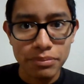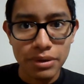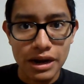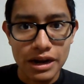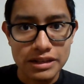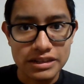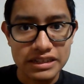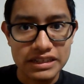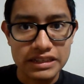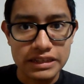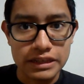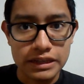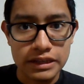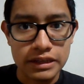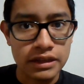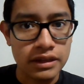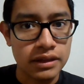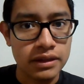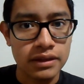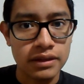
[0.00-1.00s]
me
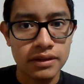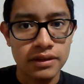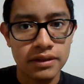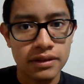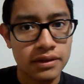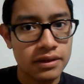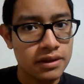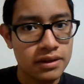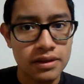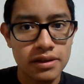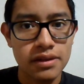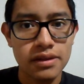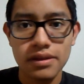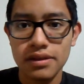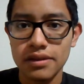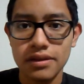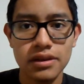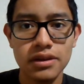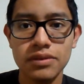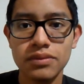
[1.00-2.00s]
practically.
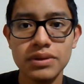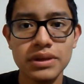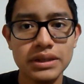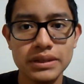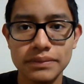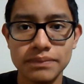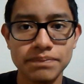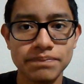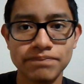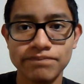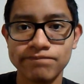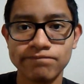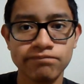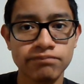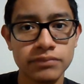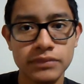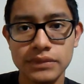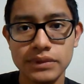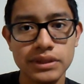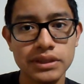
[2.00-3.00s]
You know what?
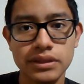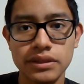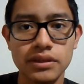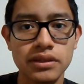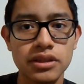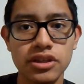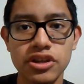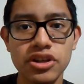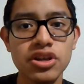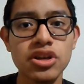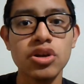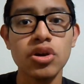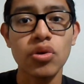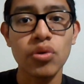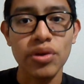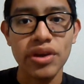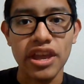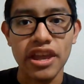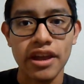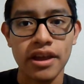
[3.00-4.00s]
You're
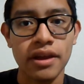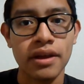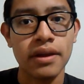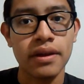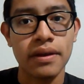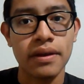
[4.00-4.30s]
annoying.